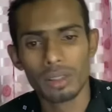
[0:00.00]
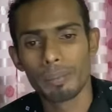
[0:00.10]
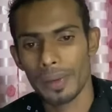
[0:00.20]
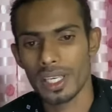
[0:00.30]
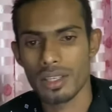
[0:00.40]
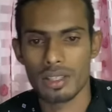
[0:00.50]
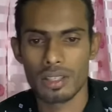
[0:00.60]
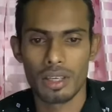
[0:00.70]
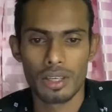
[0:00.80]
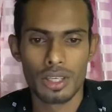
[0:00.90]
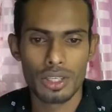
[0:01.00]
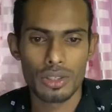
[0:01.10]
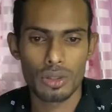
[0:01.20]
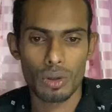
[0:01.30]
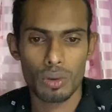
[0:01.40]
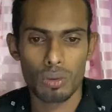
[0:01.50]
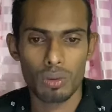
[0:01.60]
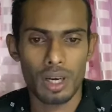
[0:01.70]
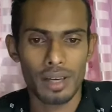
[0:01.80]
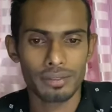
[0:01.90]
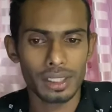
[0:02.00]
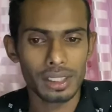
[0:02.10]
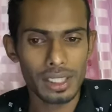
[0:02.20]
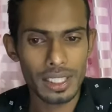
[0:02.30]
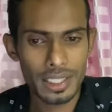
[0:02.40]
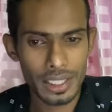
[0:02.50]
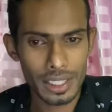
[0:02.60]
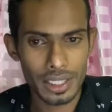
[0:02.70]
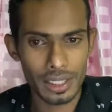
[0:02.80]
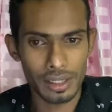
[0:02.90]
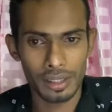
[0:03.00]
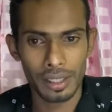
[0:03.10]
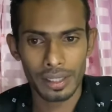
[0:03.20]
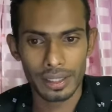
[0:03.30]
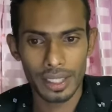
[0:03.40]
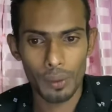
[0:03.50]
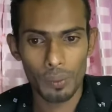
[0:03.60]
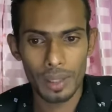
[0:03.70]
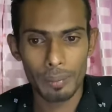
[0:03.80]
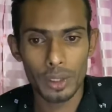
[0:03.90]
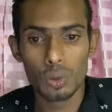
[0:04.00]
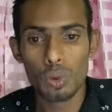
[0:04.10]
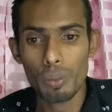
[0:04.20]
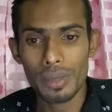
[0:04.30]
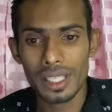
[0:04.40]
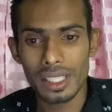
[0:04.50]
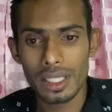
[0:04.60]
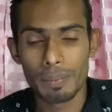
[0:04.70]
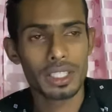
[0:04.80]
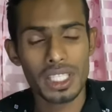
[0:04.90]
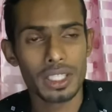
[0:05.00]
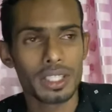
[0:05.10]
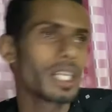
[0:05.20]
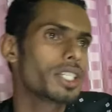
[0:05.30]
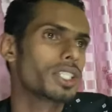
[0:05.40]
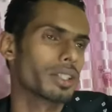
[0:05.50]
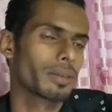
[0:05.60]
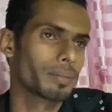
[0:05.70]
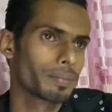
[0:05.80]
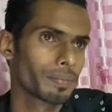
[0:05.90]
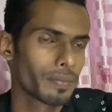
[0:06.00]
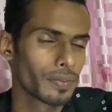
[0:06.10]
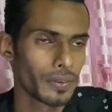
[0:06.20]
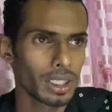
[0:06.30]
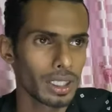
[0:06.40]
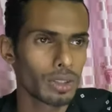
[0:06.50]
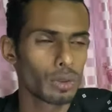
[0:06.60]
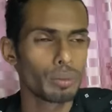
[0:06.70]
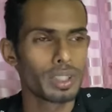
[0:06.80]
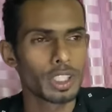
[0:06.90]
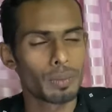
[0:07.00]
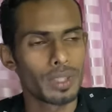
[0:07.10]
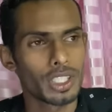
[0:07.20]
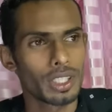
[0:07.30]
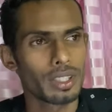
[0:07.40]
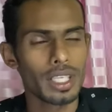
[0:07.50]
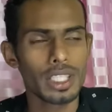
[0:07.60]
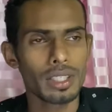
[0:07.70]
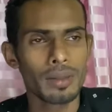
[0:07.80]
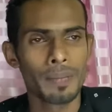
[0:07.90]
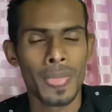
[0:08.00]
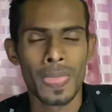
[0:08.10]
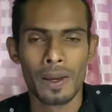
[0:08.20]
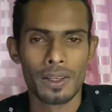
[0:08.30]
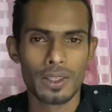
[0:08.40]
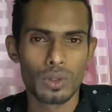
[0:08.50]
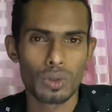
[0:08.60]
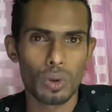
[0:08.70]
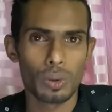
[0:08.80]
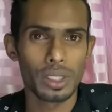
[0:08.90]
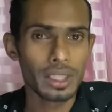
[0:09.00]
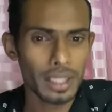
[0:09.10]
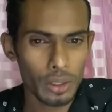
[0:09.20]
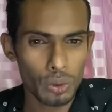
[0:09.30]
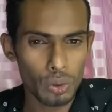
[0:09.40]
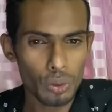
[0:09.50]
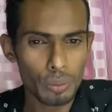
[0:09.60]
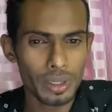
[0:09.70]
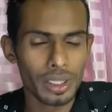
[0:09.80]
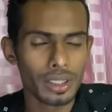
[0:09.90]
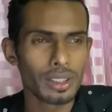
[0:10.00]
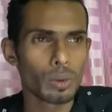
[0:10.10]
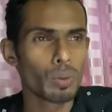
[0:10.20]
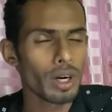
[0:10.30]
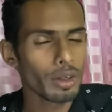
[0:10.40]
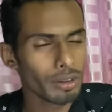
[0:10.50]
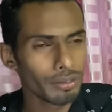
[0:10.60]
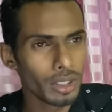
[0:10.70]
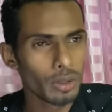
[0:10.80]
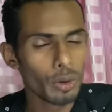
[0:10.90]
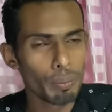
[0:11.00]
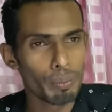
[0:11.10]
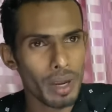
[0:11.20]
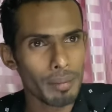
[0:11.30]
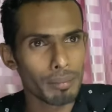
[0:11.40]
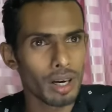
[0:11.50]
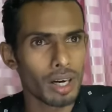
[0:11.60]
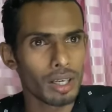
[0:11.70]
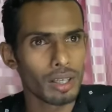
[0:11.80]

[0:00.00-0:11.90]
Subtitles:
pairs. So after the discussion there will be 2 minutes presentation, right? 2 minutes presentation. So in that 2 minute, one of the group member